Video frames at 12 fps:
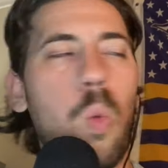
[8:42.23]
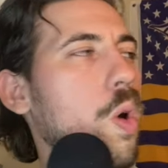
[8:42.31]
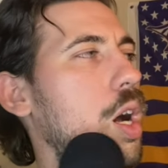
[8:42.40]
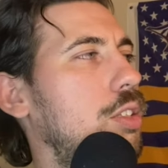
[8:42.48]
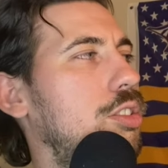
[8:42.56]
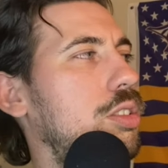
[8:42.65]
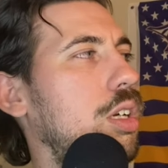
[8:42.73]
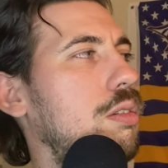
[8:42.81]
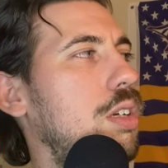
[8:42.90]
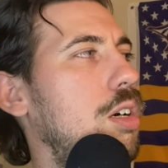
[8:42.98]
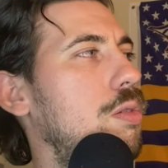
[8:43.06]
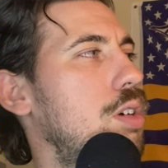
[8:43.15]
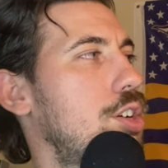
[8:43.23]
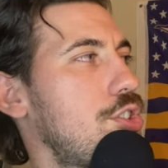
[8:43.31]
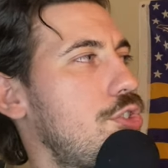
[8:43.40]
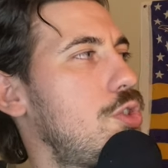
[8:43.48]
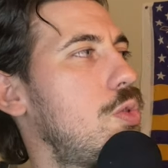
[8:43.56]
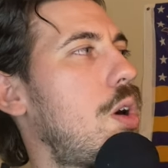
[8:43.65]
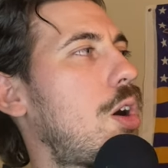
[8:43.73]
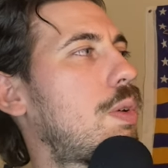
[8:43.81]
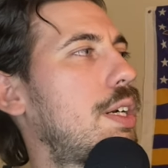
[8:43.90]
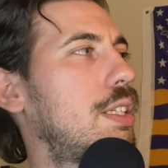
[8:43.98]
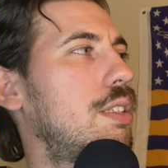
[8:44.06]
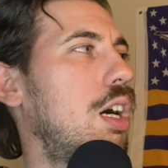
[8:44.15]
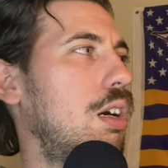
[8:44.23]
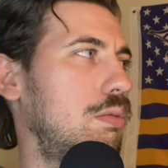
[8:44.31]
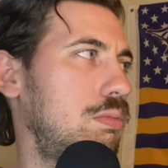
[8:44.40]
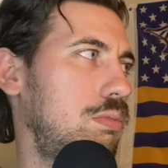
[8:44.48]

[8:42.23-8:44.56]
Juan Soto, you already know.